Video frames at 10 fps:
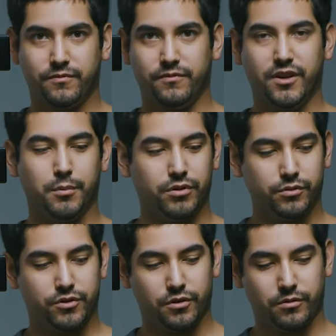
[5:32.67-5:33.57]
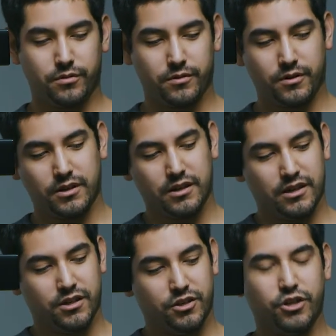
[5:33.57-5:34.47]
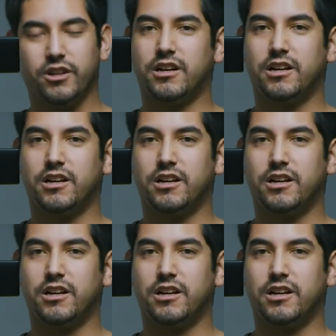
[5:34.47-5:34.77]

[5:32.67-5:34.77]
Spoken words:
via Bluetooth. You're gonna